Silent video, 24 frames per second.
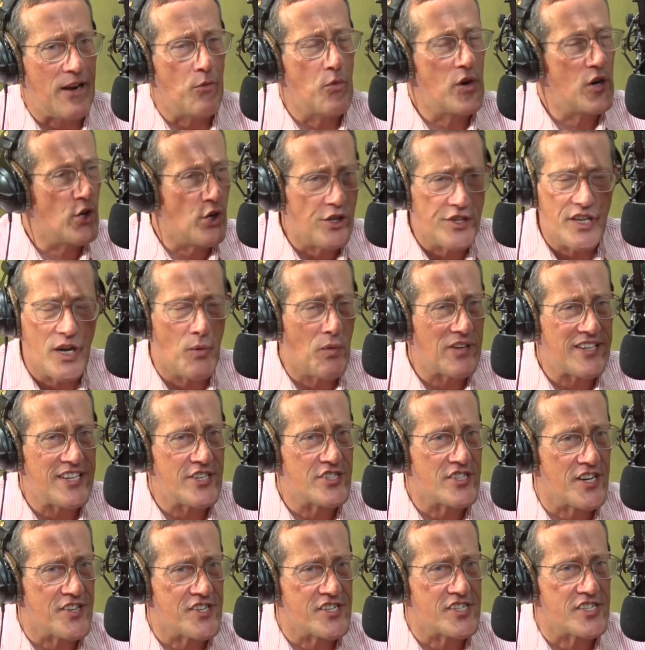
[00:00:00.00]
We all know what
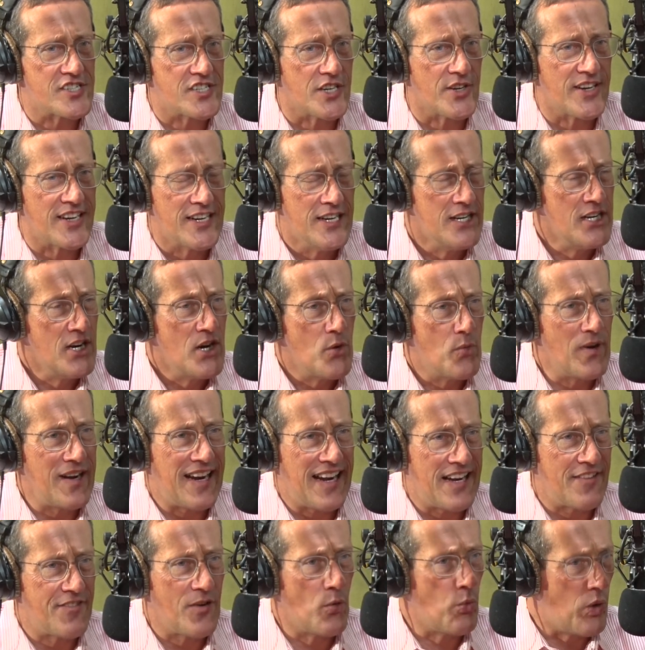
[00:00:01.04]
each others are doing. We
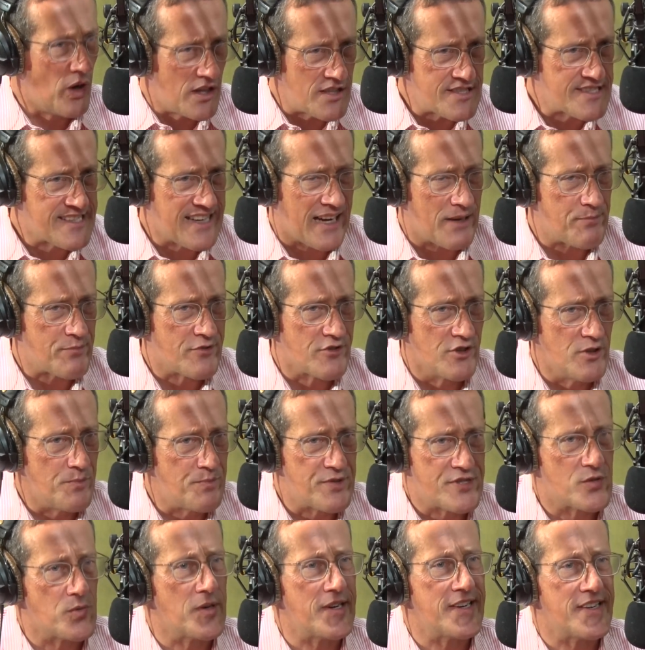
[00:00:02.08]
have a WhatsApp group
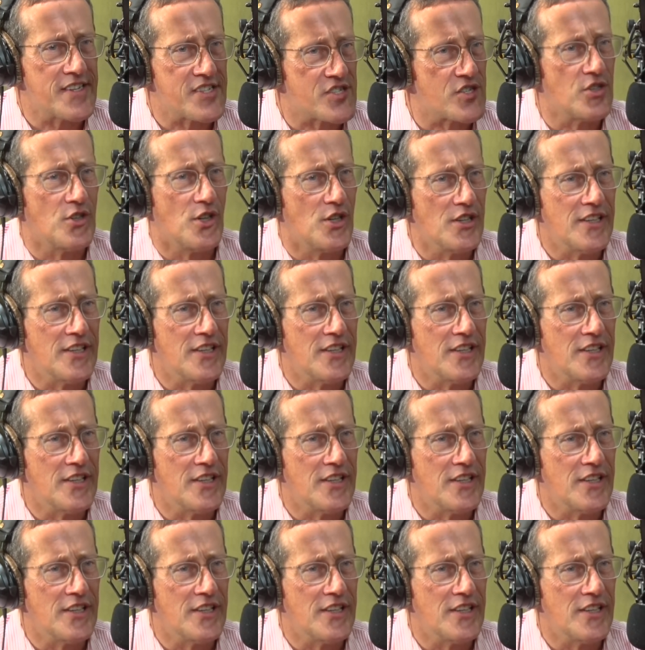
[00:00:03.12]
between us all.